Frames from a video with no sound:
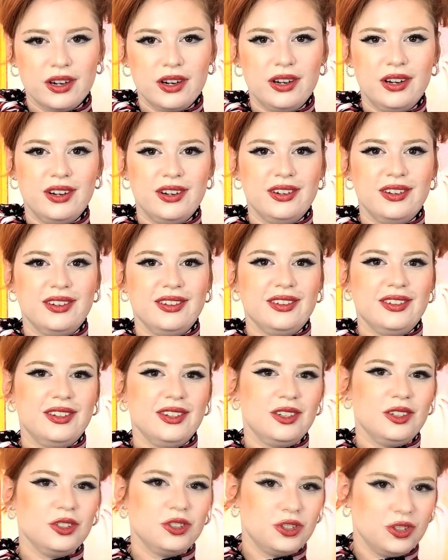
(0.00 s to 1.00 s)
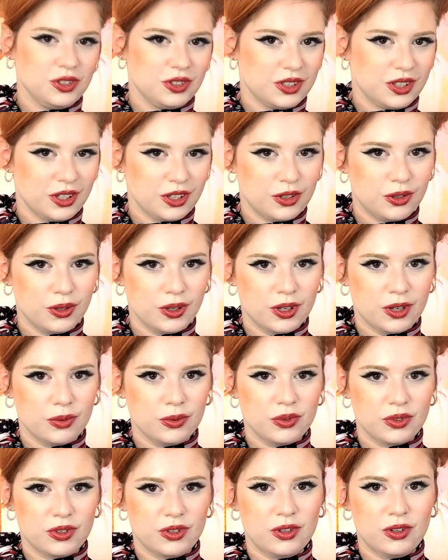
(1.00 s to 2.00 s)
and the issues that are going on
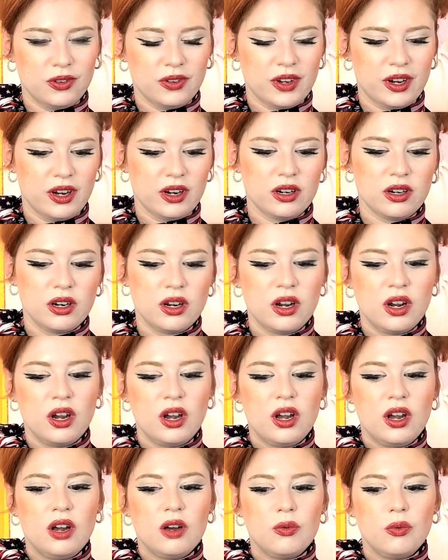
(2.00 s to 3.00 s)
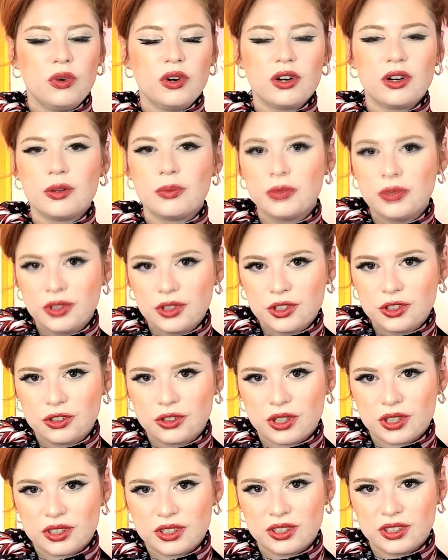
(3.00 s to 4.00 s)
with all that, what I'm really
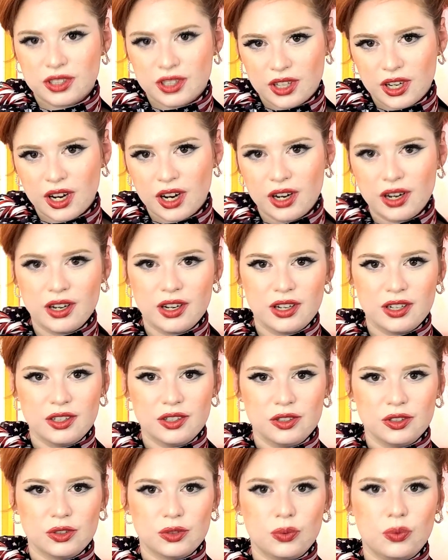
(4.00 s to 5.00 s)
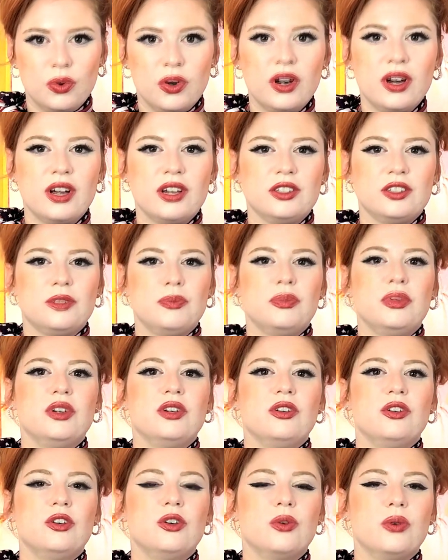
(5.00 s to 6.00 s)
addressing today is what has
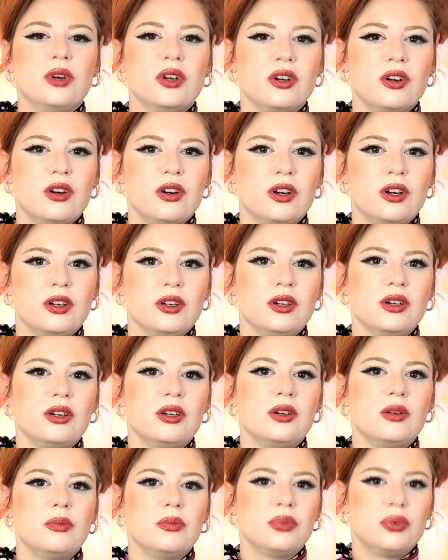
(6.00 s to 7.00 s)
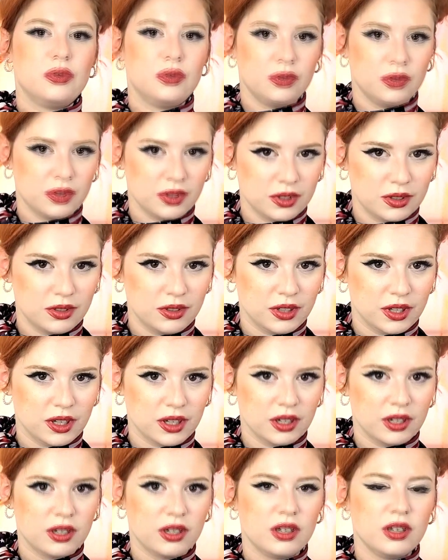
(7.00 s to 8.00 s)
been going on
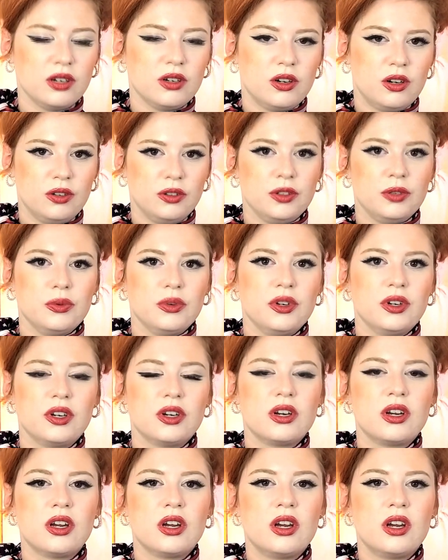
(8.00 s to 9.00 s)
politically in Hollywood.